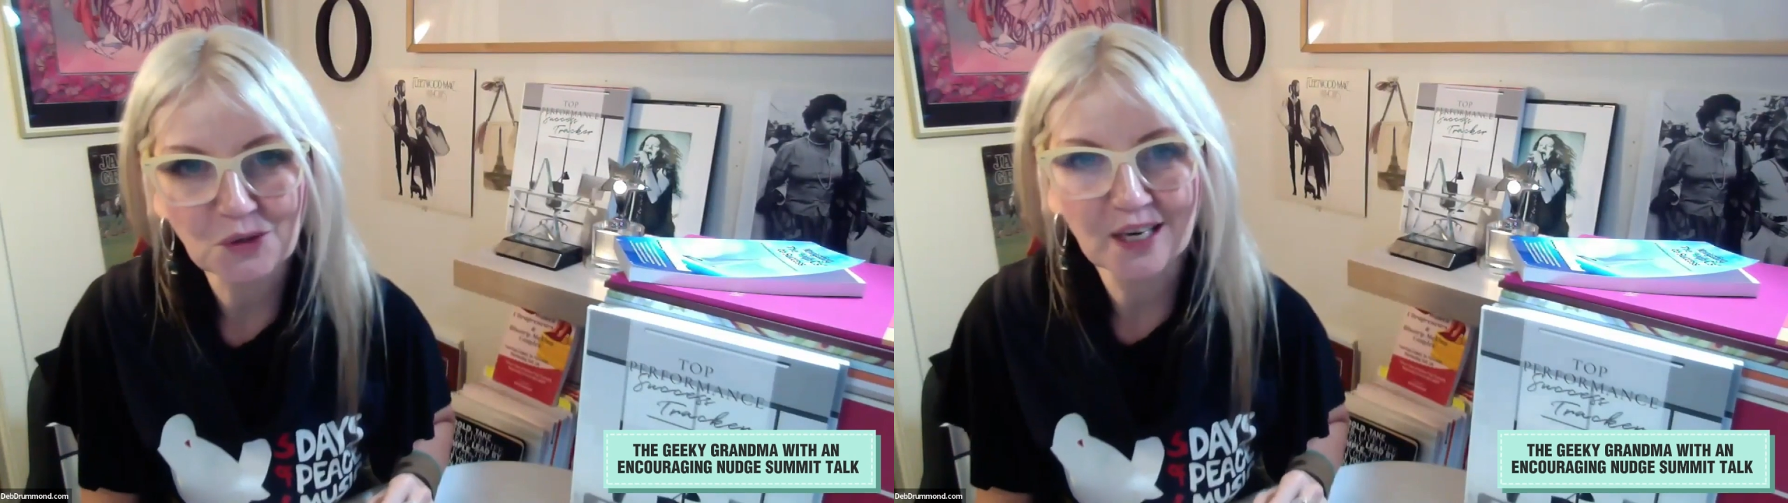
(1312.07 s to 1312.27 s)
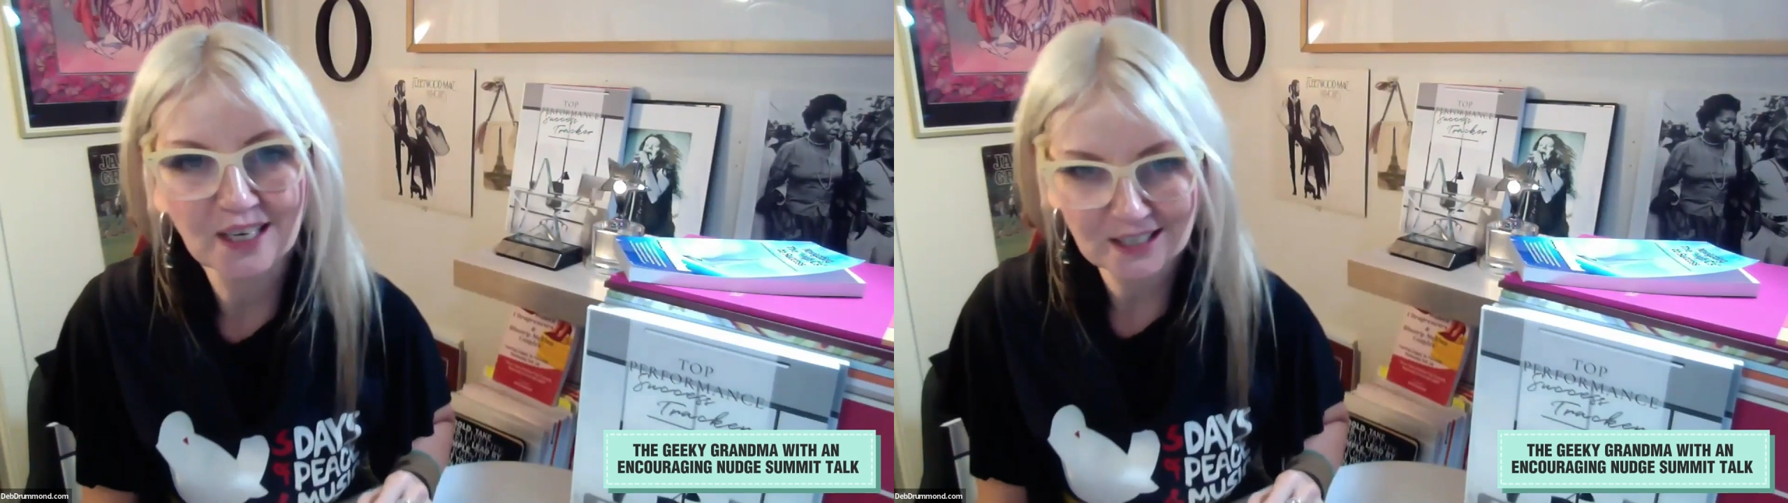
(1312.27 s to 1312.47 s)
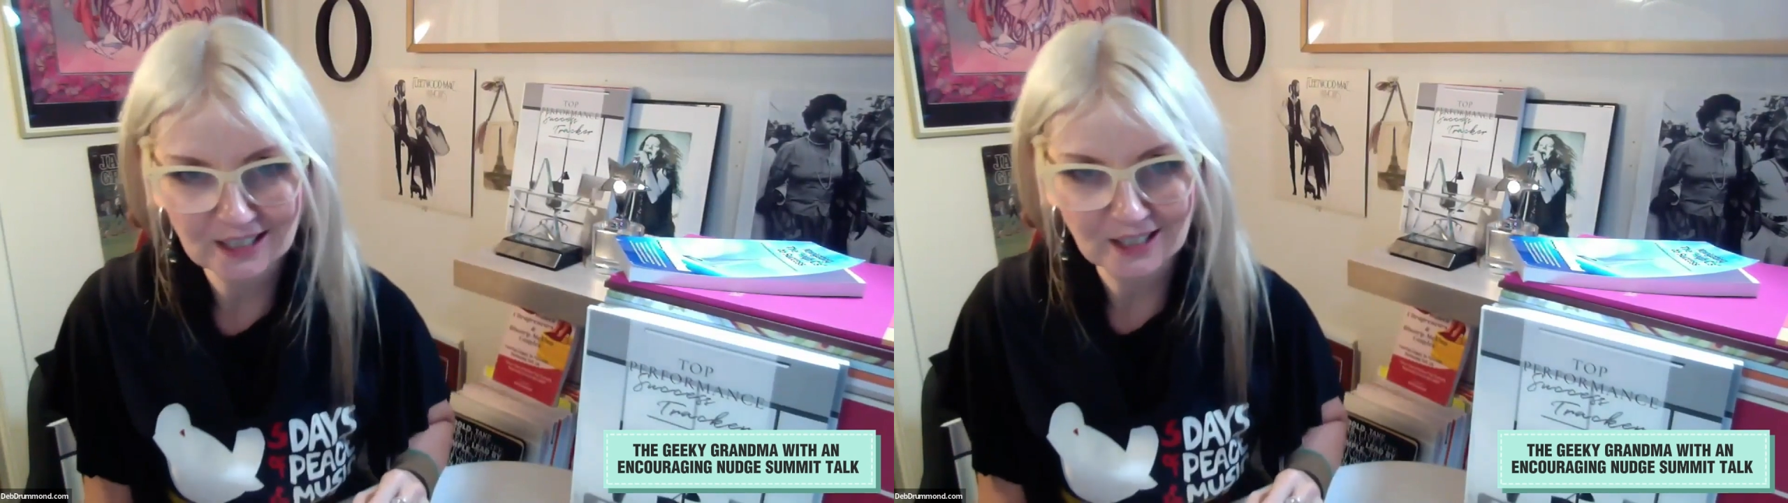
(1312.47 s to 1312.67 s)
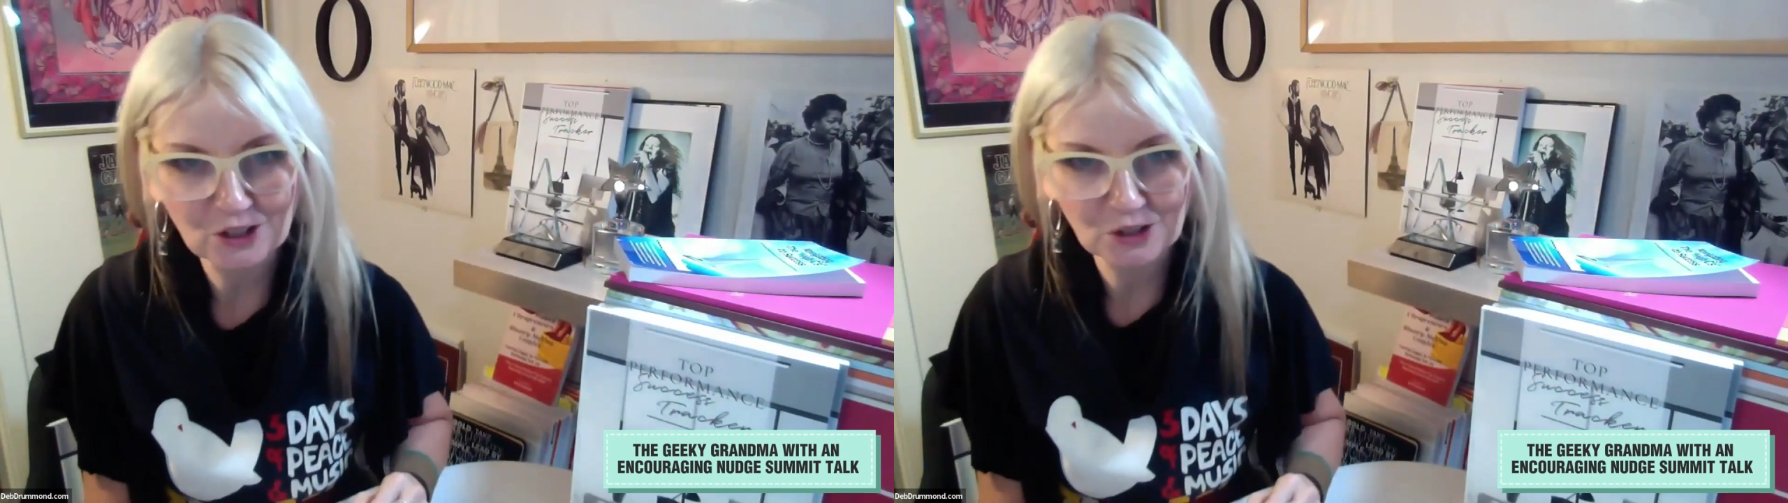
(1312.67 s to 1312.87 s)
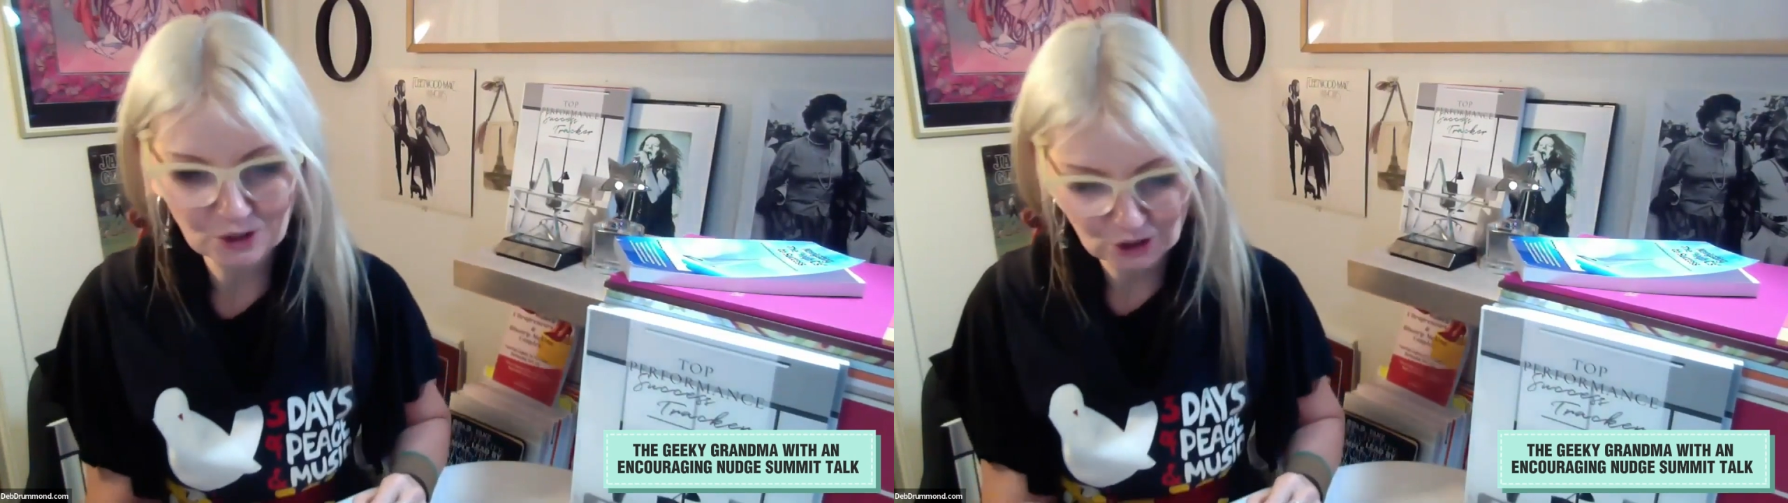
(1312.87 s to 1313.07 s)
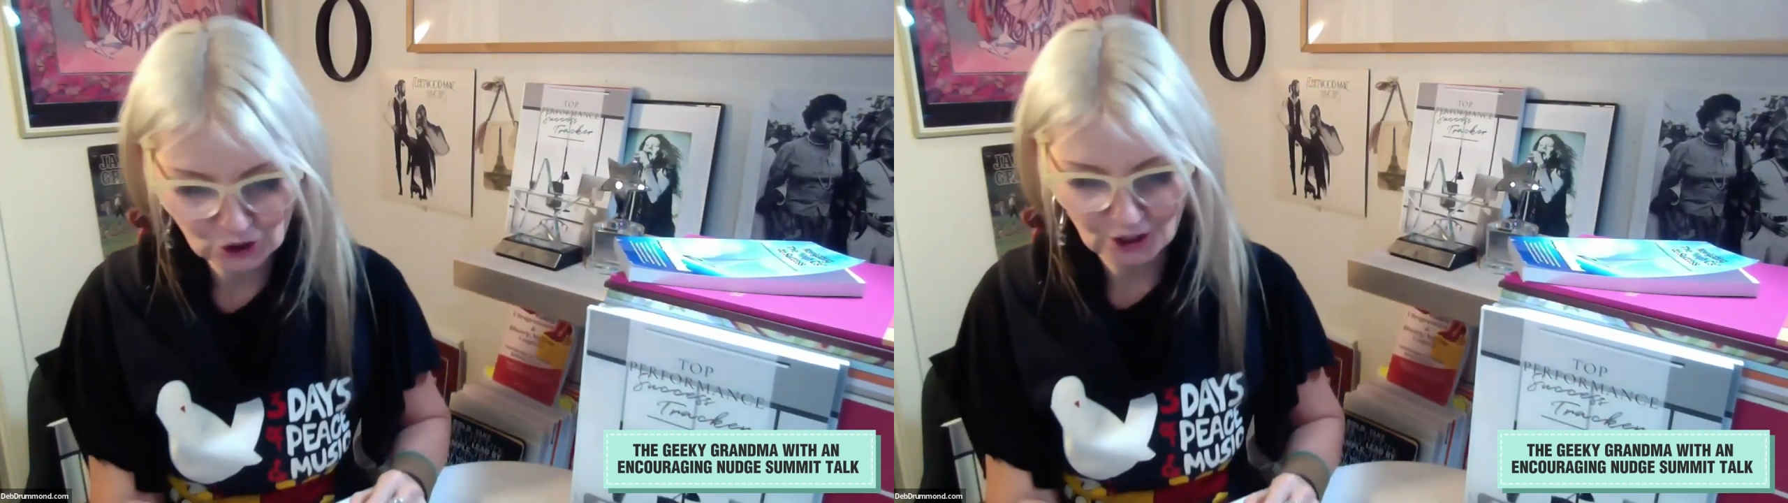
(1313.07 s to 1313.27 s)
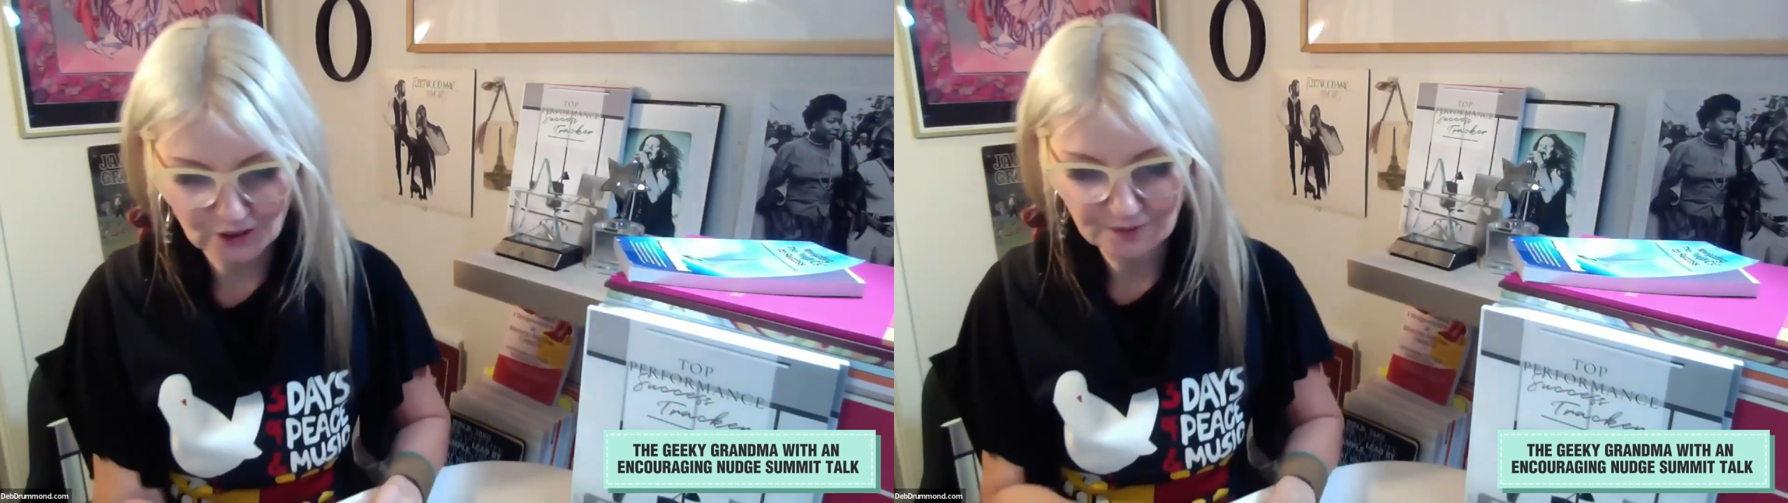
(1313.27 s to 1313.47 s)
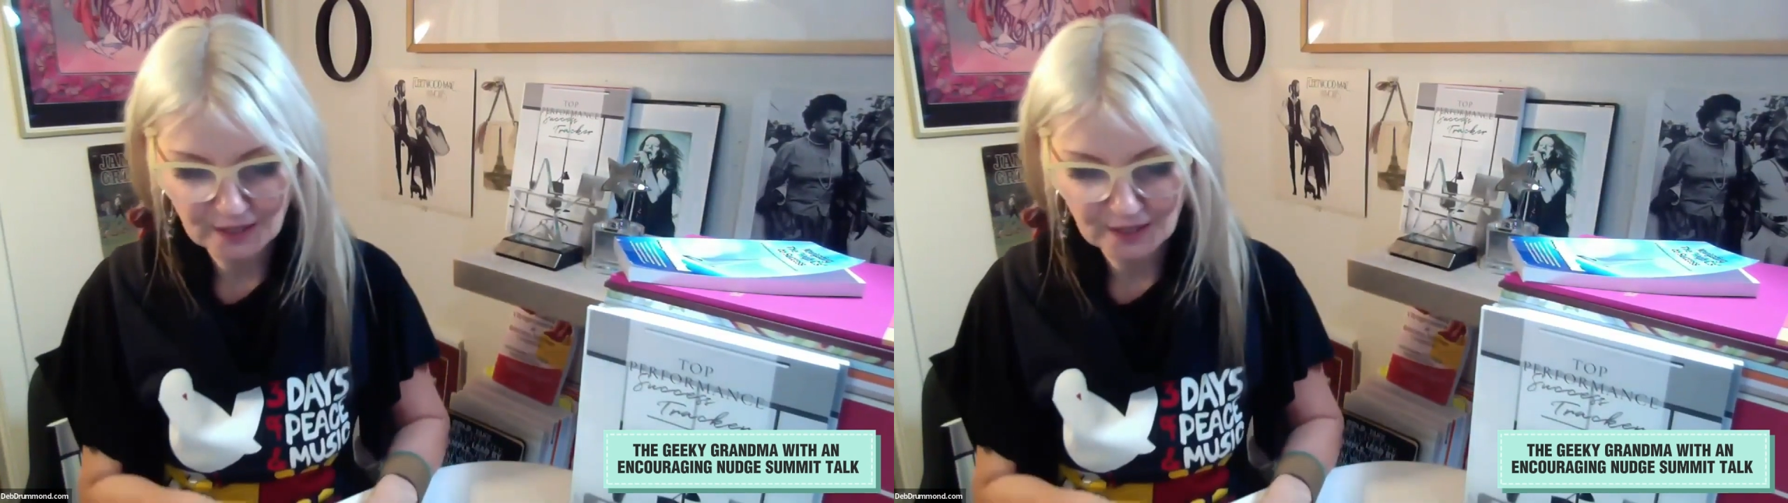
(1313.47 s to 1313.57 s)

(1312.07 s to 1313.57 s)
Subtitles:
and connect you to Jill.